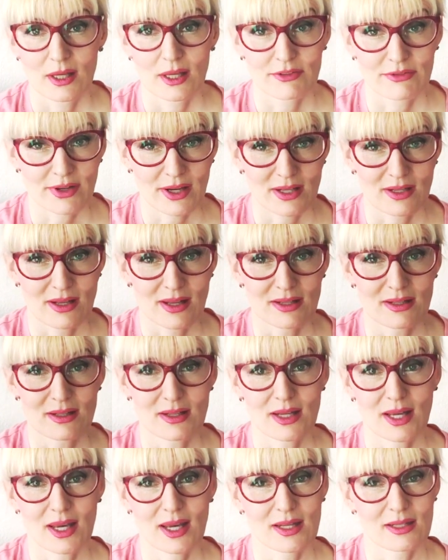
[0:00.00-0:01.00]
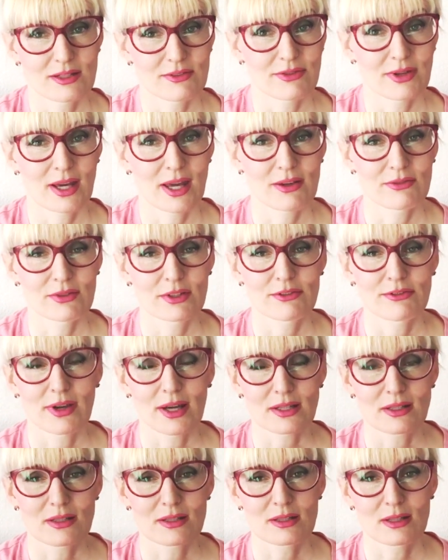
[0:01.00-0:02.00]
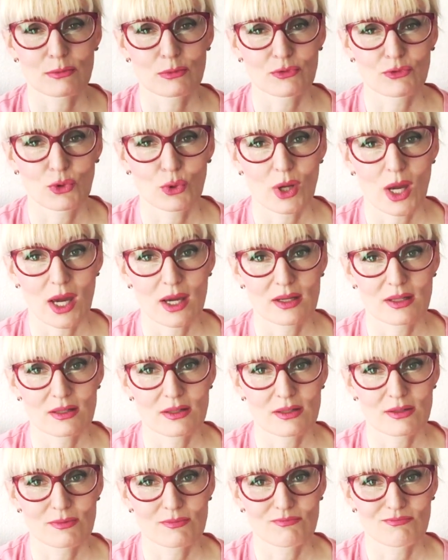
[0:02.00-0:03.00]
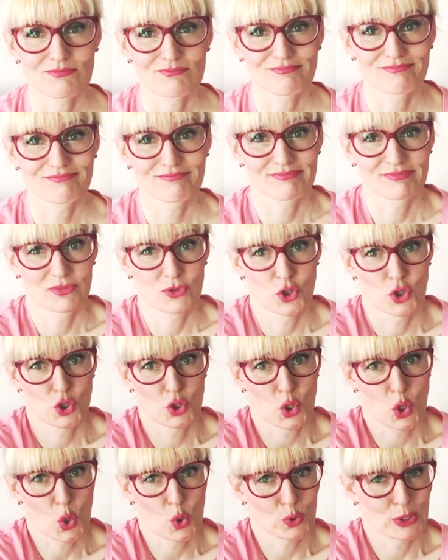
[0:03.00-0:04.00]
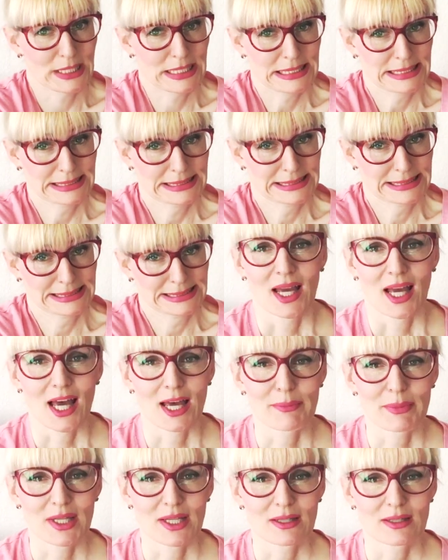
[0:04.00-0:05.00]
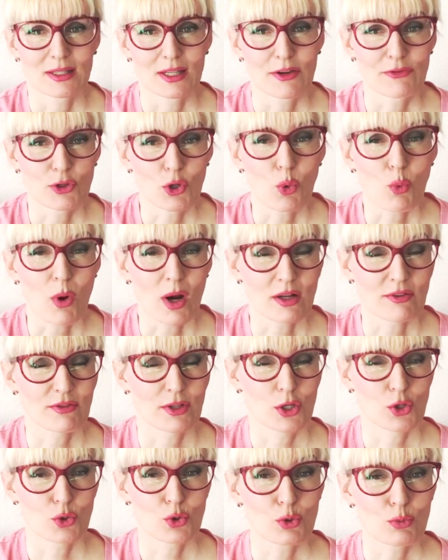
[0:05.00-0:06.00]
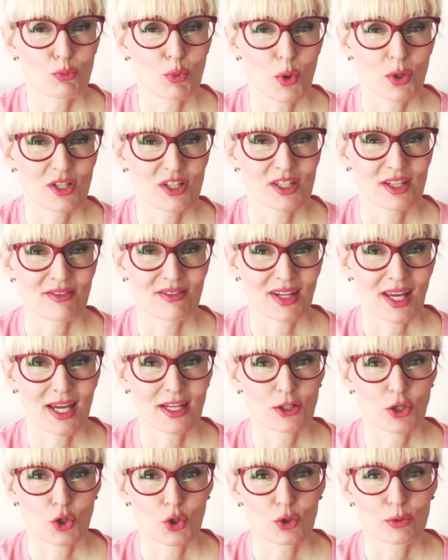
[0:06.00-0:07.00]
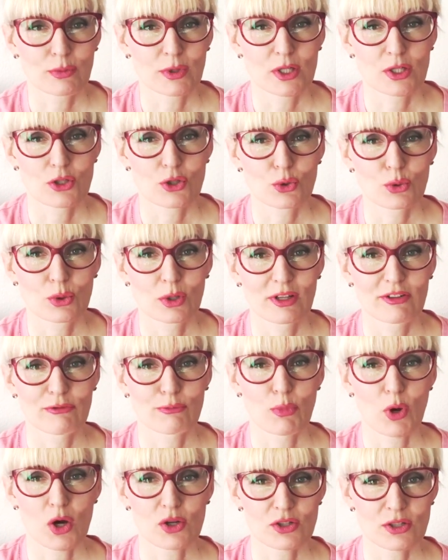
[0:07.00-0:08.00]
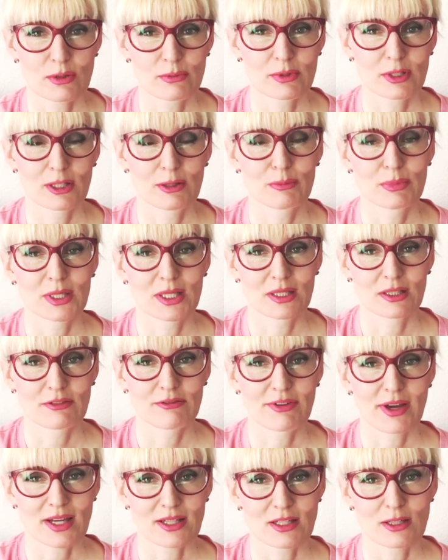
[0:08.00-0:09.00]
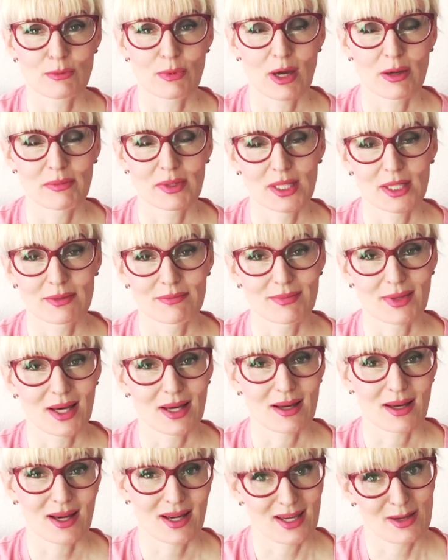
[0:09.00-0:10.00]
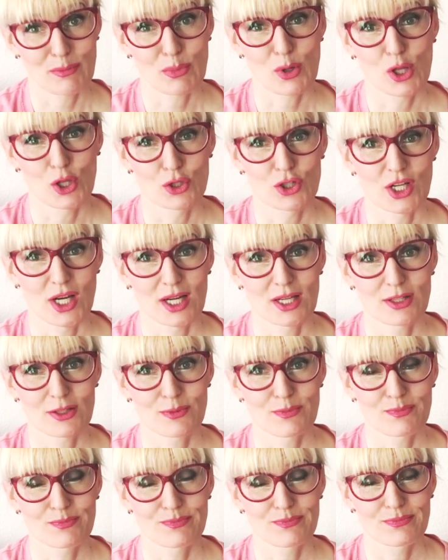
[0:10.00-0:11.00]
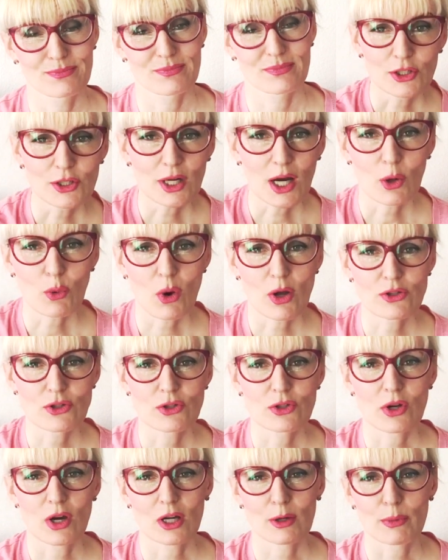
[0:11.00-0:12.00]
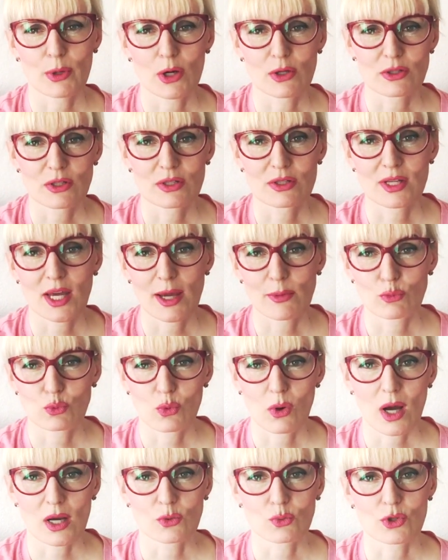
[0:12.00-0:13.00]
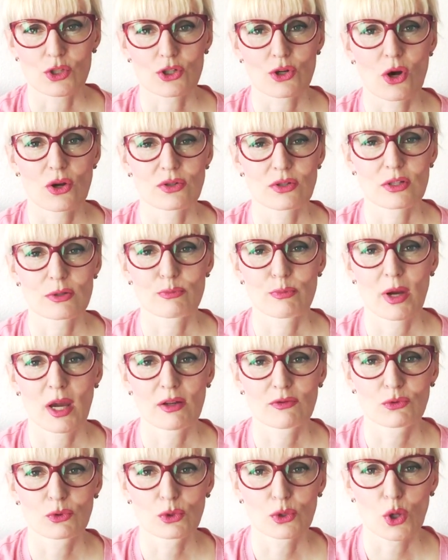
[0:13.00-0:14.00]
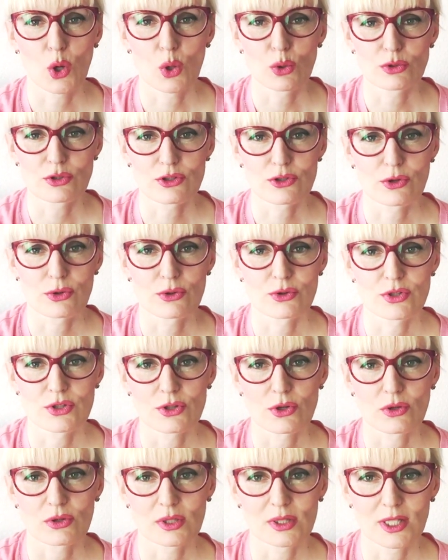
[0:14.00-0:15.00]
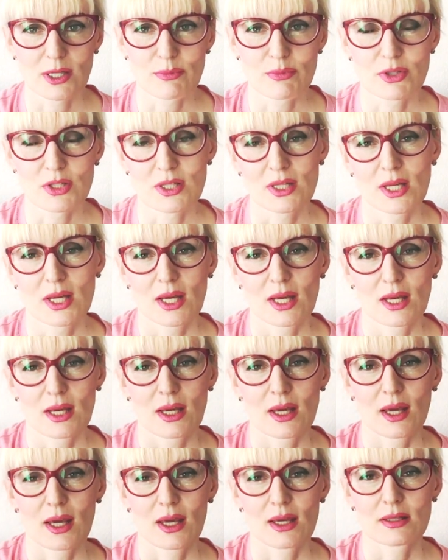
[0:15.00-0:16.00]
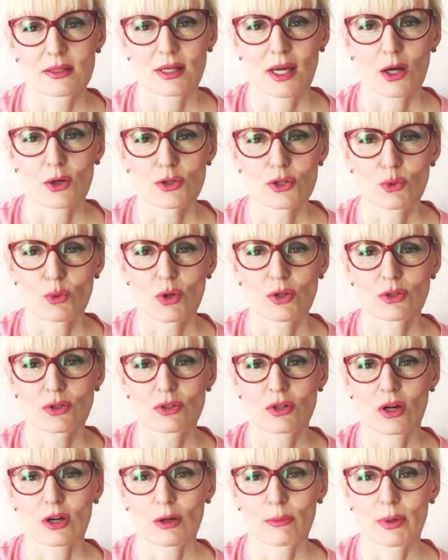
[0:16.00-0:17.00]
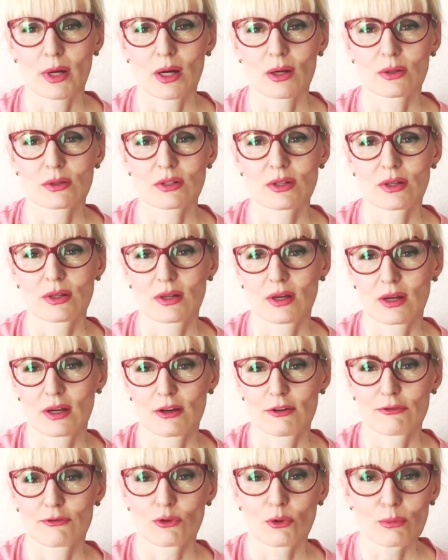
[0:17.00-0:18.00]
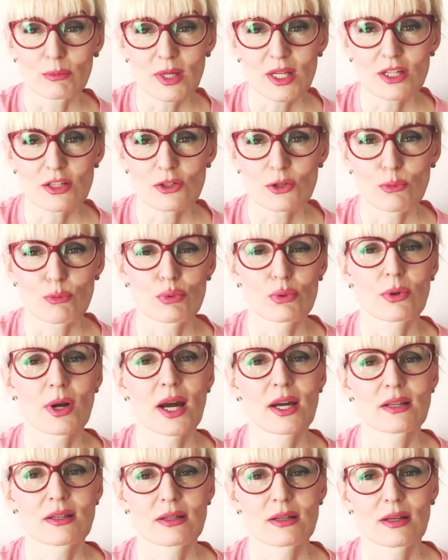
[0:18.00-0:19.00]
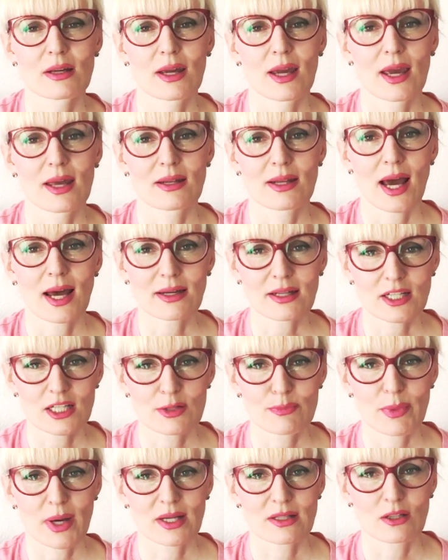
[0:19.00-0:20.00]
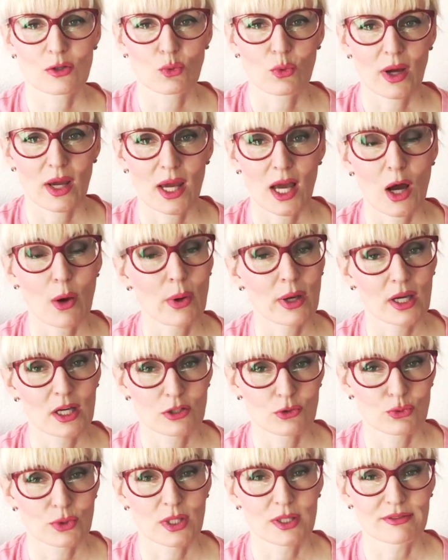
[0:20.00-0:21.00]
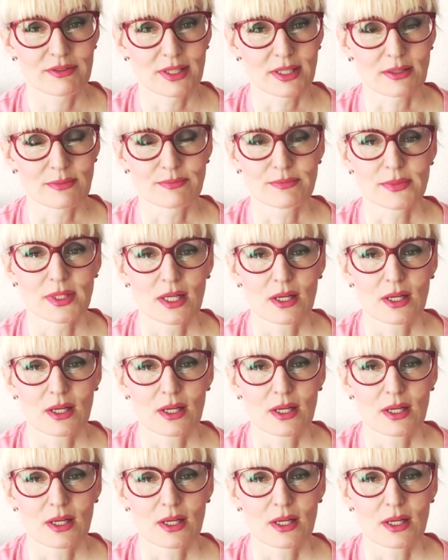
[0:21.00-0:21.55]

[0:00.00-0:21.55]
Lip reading: If I did, and if I have infected some of you guys, sorry. I mean, if you're one of the 2.78 humans who could have possibly been infected by me, I apologize. Here I want to talk about type 1, which causes painful cold sores on the lips. And I also want to talk about the, for me, surprising and unexpected way how I got rid of it.